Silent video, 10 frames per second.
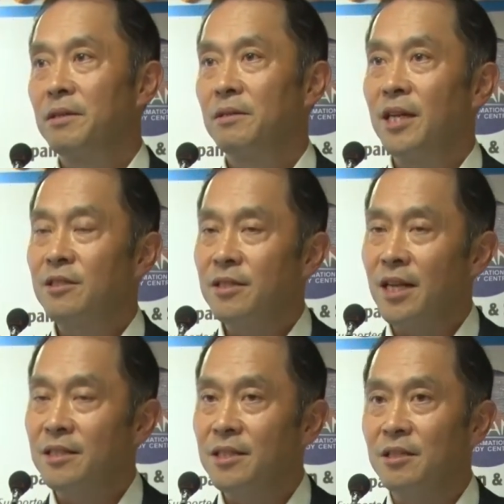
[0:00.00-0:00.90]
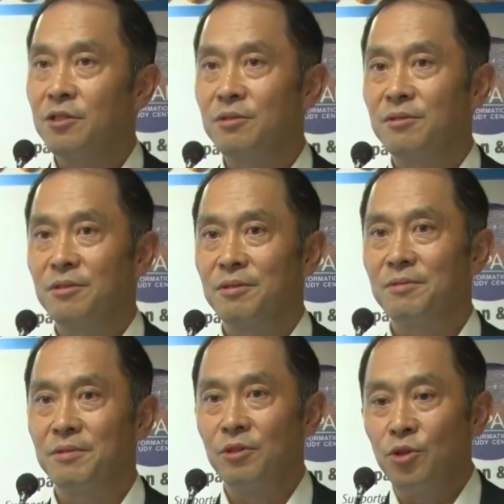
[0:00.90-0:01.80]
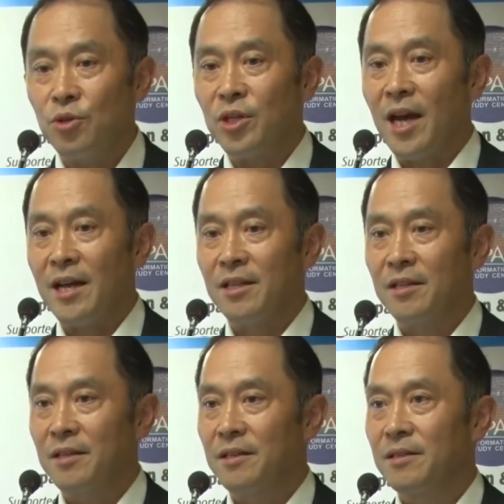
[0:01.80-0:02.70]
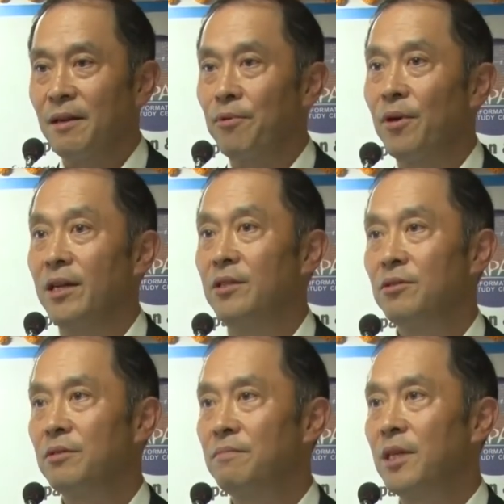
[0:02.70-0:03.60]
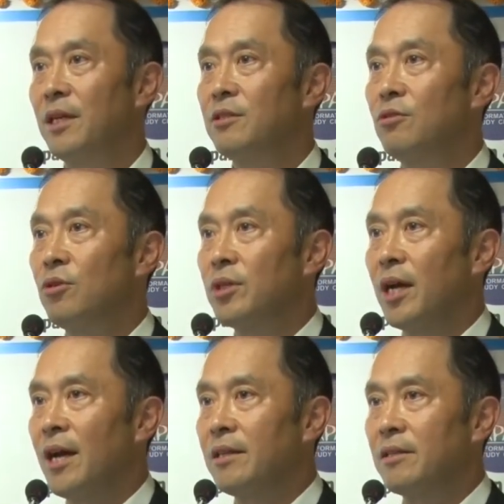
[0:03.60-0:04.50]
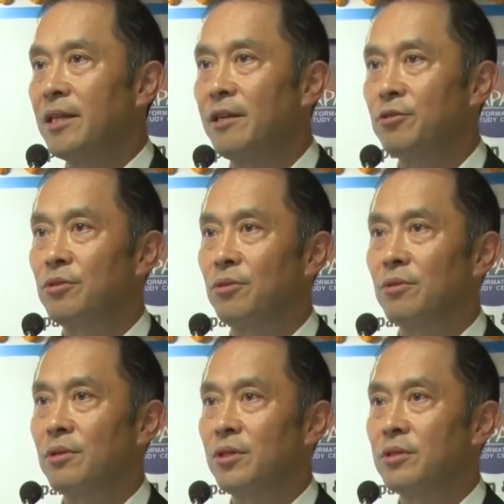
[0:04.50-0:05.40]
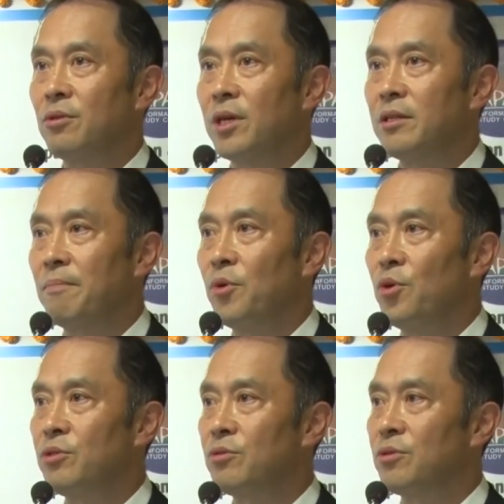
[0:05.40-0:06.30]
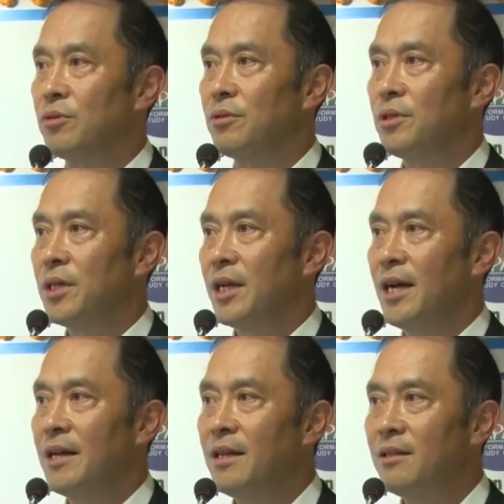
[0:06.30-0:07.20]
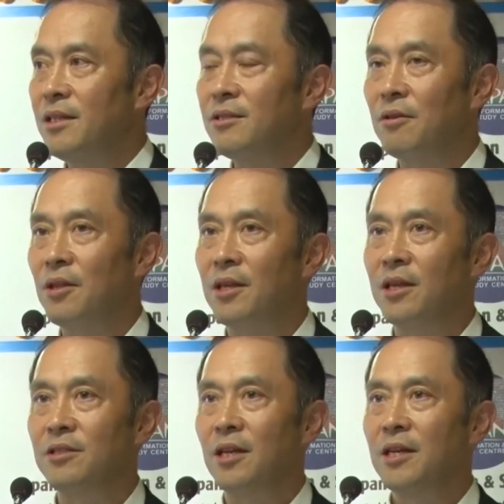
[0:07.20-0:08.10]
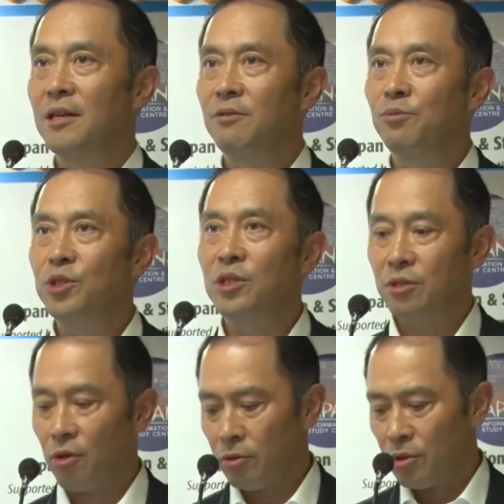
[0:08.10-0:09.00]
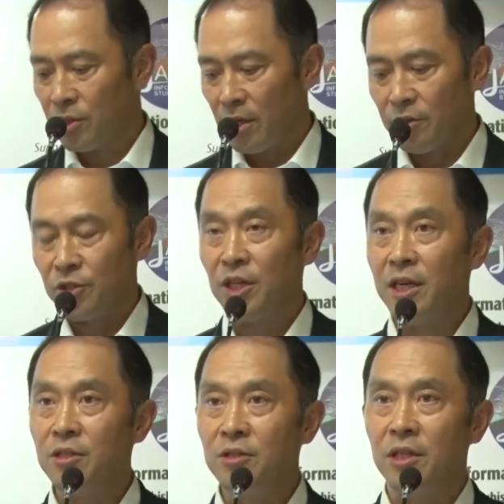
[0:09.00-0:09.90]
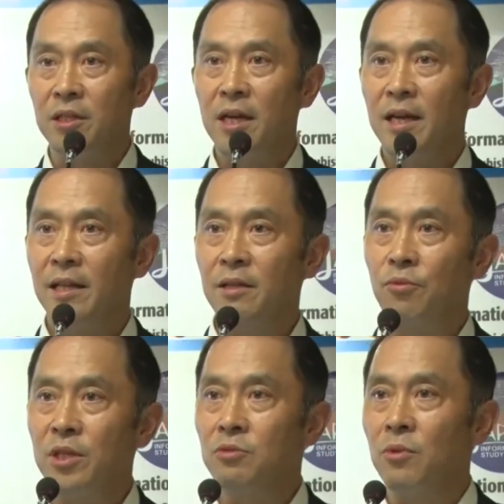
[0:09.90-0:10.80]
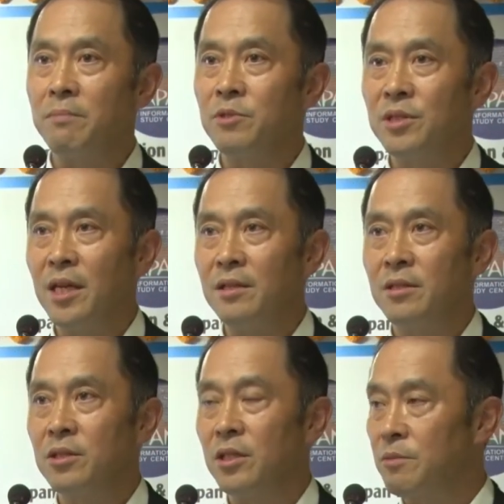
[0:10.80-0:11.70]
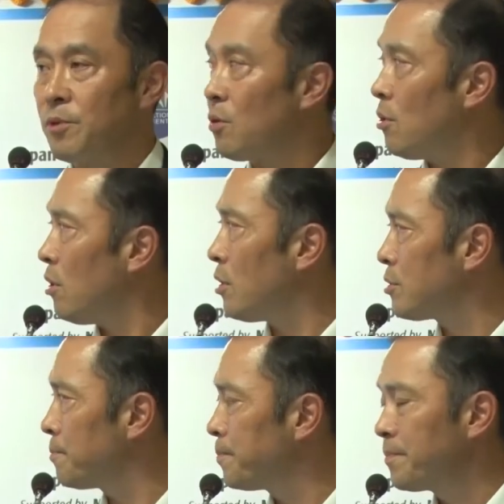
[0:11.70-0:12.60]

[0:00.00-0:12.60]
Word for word: Let's not just look at the price, but let's look at the texture. Let's look at the moisture. And I think these are the things which is going to start changing. And the reason why I'm saying this is because